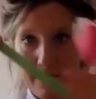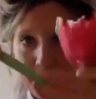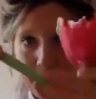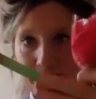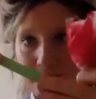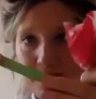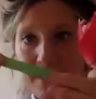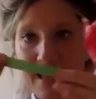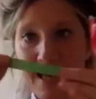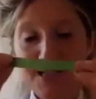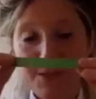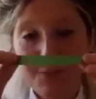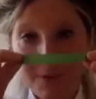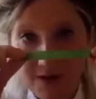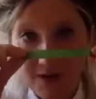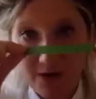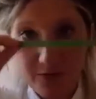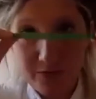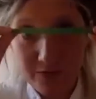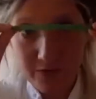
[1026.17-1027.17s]
next bit
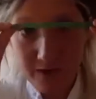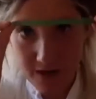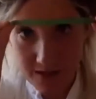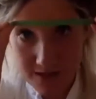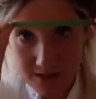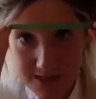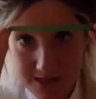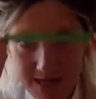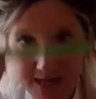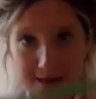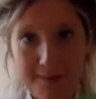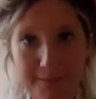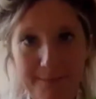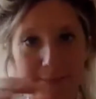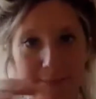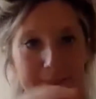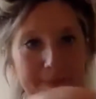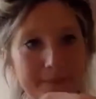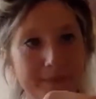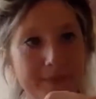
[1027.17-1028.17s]
of gutter tape,
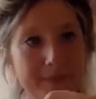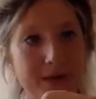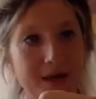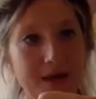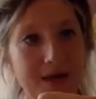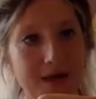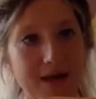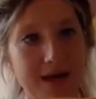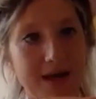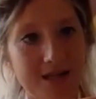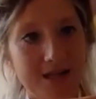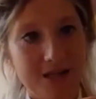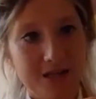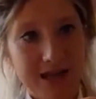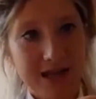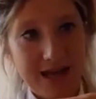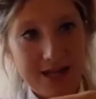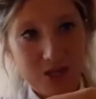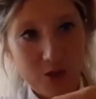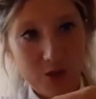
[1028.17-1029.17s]
and
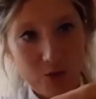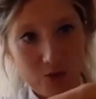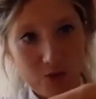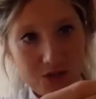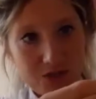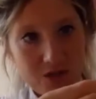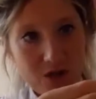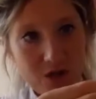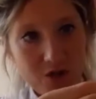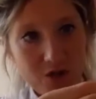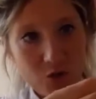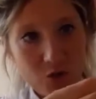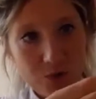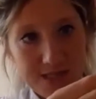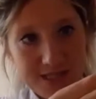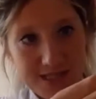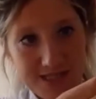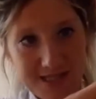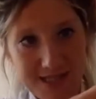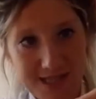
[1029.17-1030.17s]
again you want to start
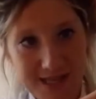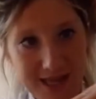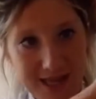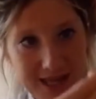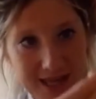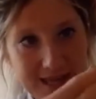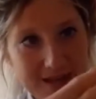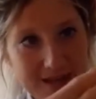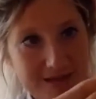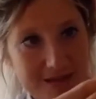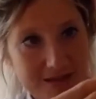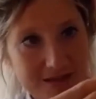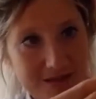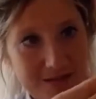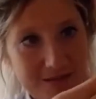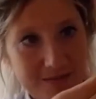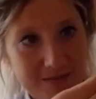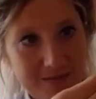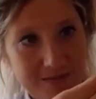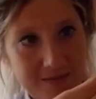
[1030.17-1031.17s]
twisting it
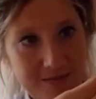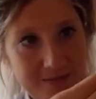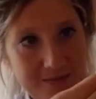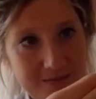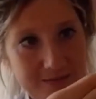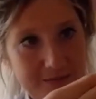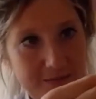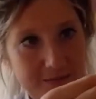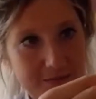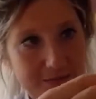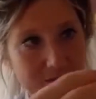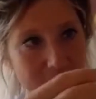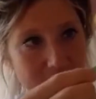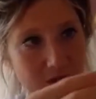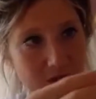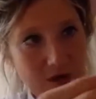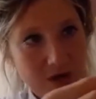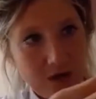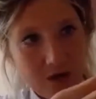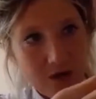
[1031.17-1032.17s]

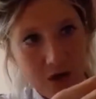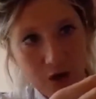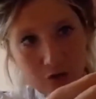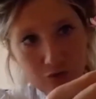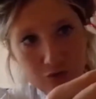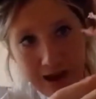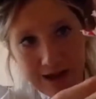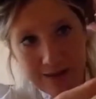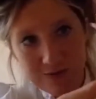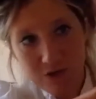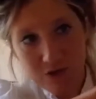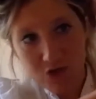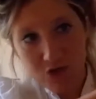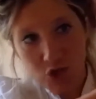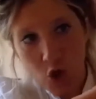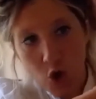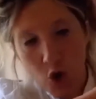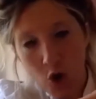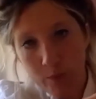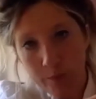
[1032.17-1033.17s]
around the
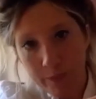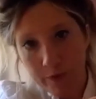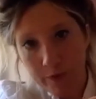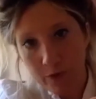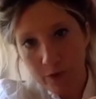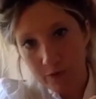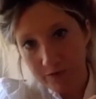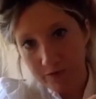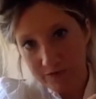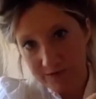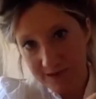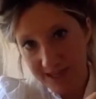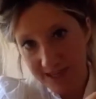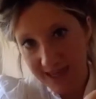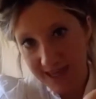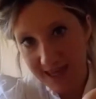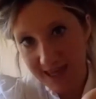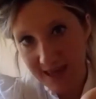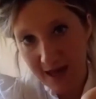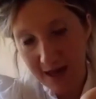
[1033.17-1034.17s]
top of
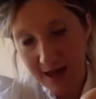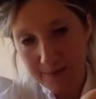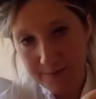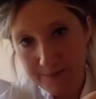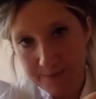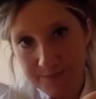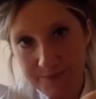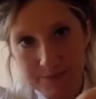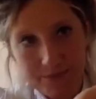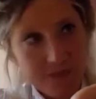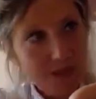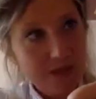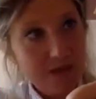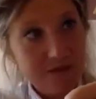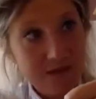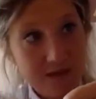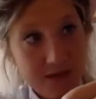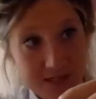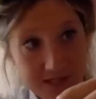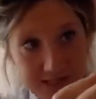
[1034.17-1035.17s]
the
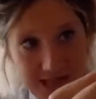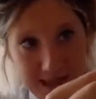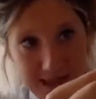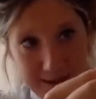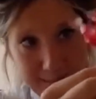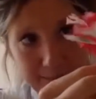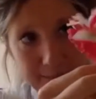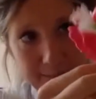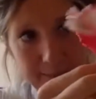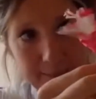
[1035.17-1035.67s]
stem,